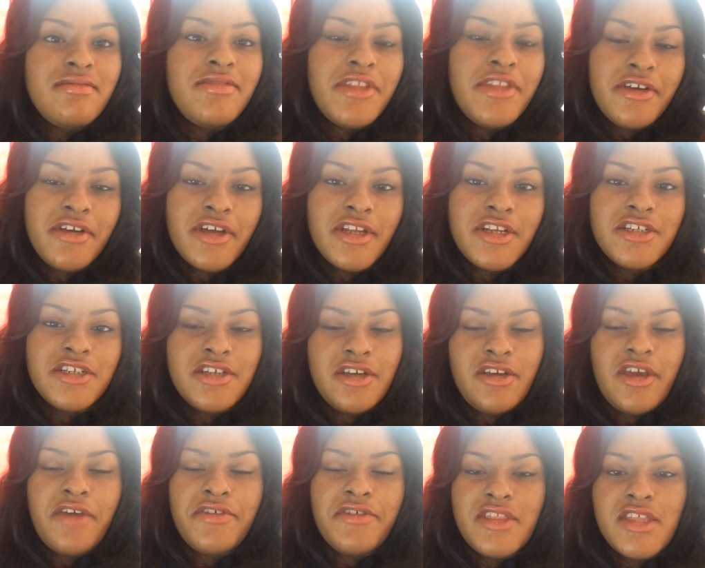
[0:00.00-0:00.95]
they're gonna show
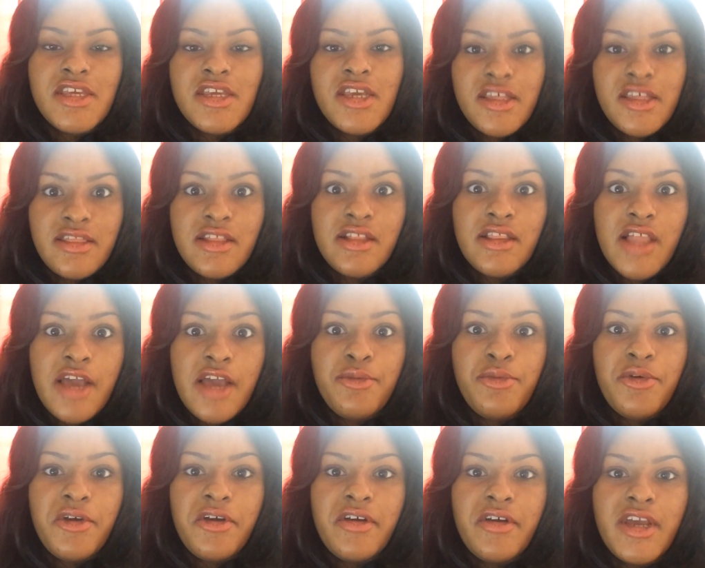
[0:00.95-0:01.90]
you everything in the
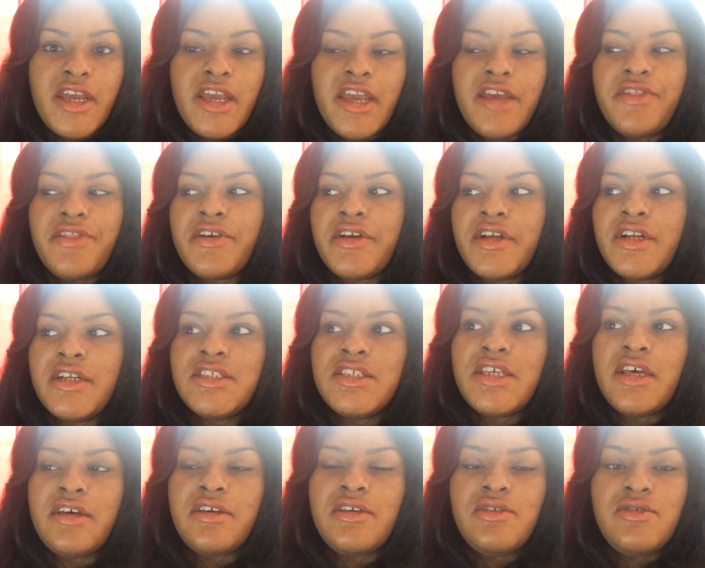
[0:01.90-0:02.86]
library, and they're gonna
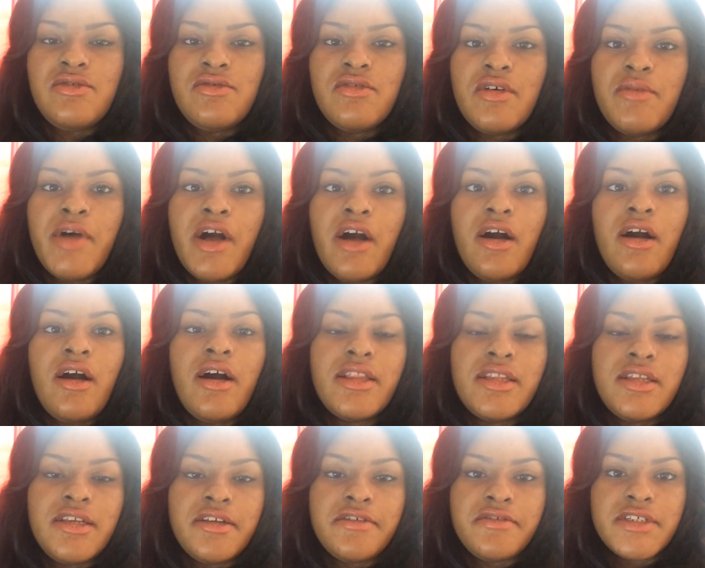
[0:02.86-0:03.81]
tell you about all
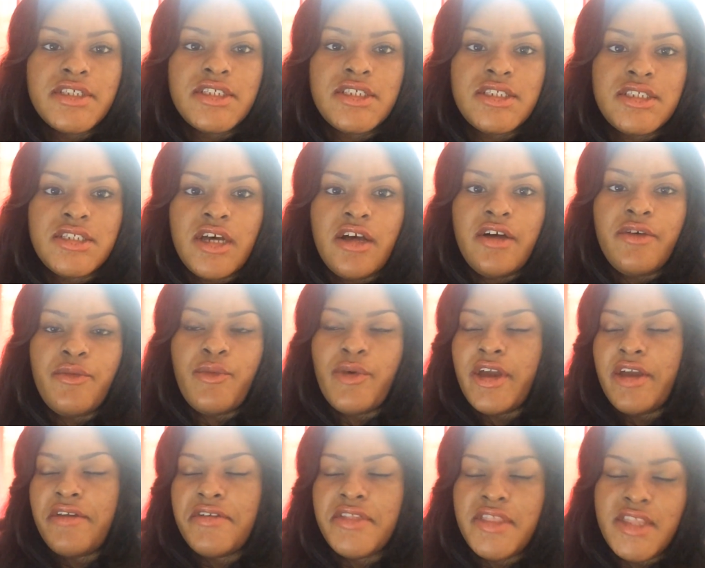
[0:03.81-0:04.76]
the different stuff,
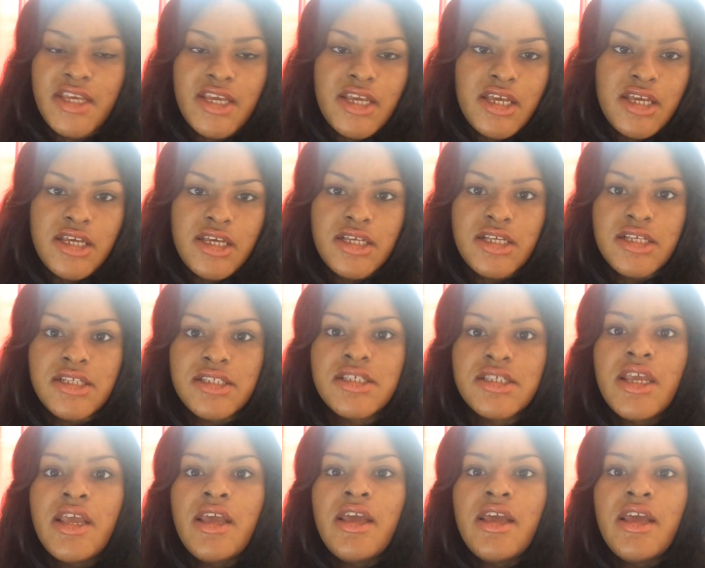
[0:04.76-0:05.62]
where everything is,